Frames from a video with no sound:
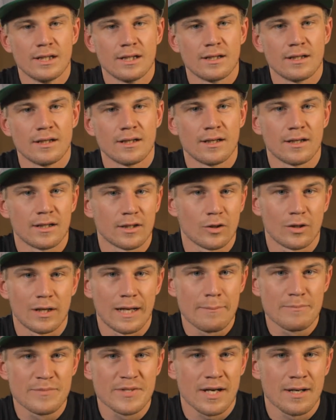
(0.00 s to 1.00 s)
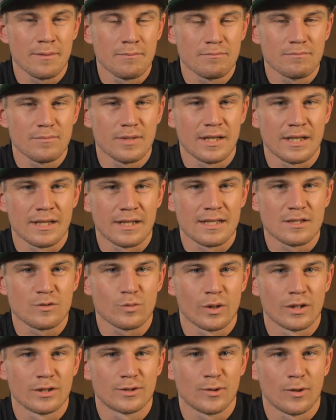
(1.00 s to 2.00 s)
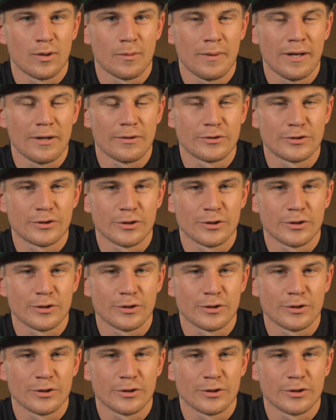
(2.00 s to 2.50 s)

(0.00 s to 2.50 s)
a good lap time, and that's what it's all about.